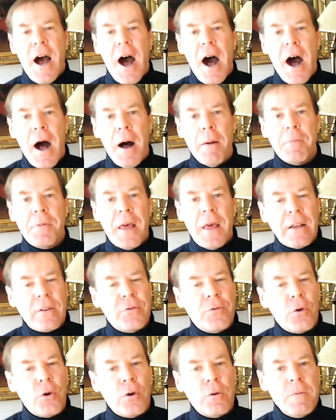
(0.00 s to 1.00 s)
Um, thanks
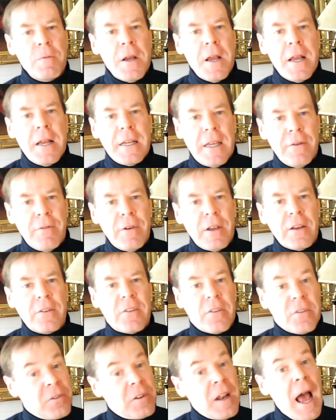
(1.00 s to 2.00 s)
for giving
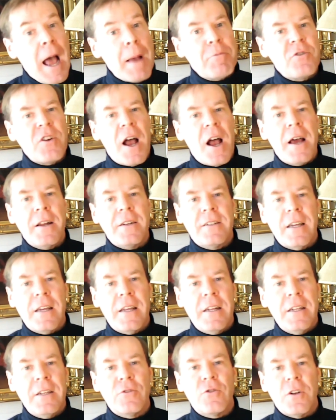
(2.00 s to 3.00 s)
us a snapshot,
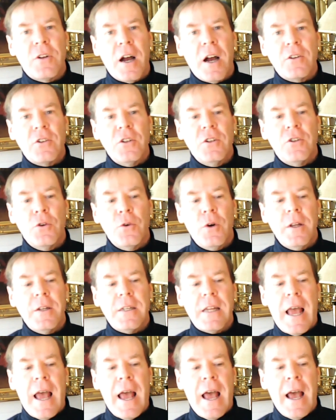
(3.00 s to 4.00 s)
an introduction to
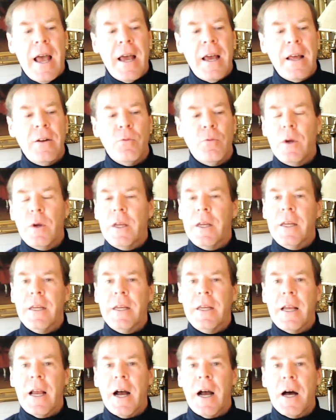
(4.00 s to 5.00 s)
it, and
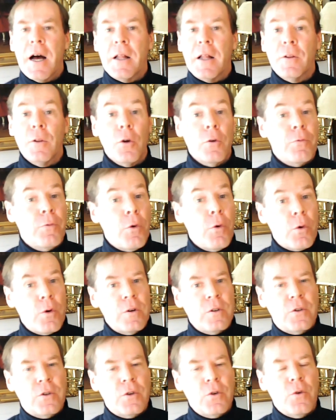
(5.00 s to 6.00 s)
we uh, look
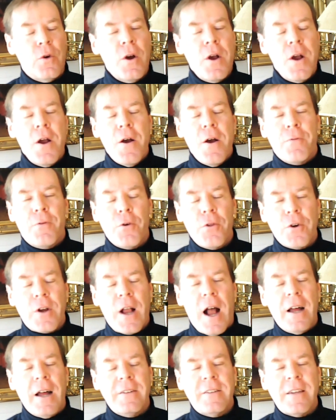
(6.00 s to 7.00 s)
forward to further
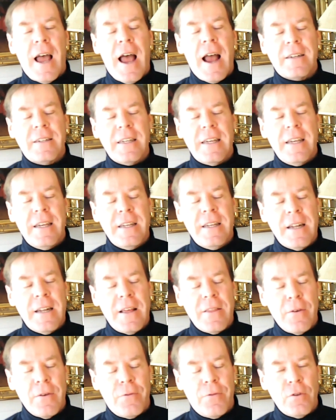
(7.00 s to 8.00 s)
contact
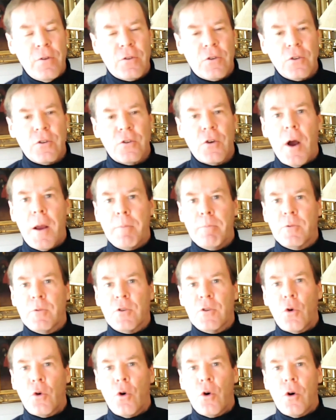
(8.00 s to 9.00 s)
in the future. So I'm
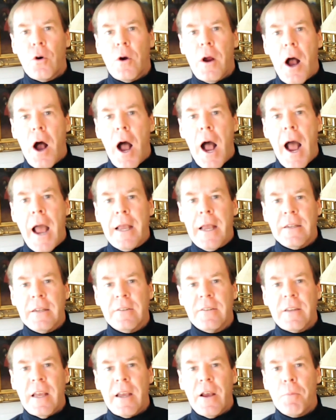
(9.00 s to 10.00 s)
sure I
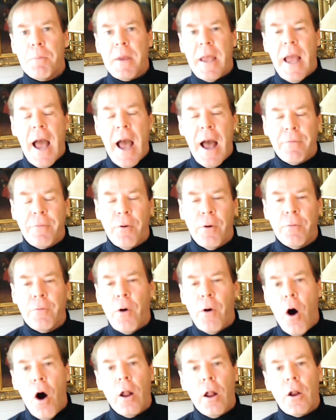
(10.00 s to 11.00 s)
can say on behalf of
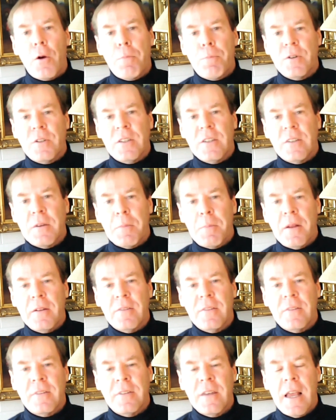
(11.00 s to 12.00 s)
all our
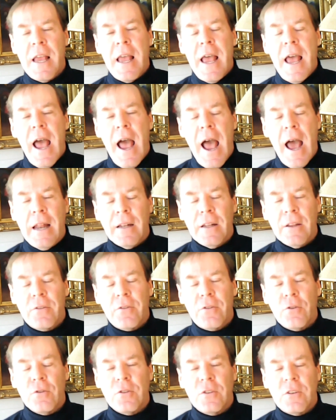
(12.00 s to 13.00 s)
participants and
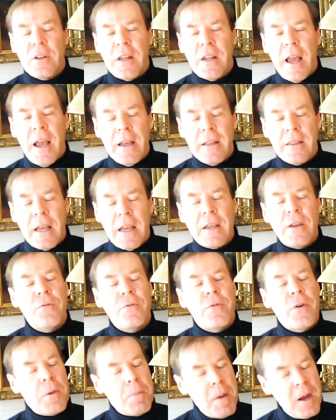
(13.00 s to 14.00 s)
listeners today. Thank you
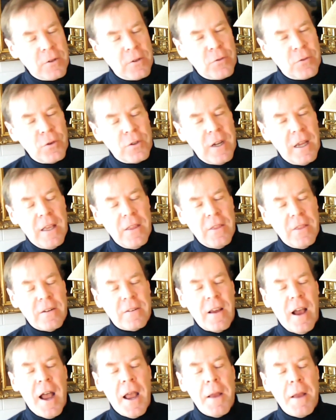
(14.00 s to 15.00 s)
very much for taking the
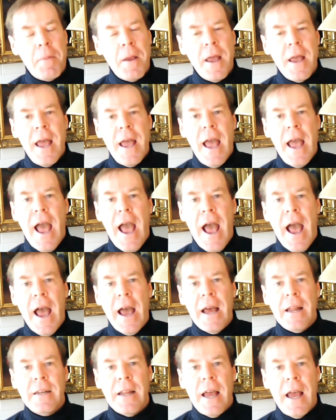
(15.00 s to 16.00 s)
time
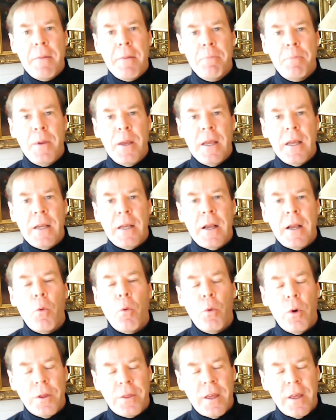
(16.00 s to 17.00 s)
and, and being
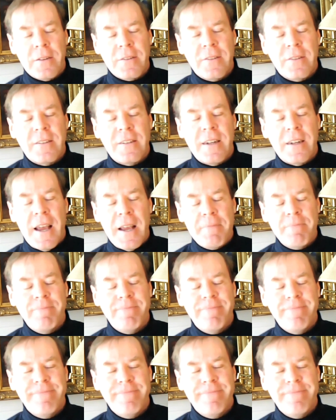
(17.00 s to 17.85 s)
with us today.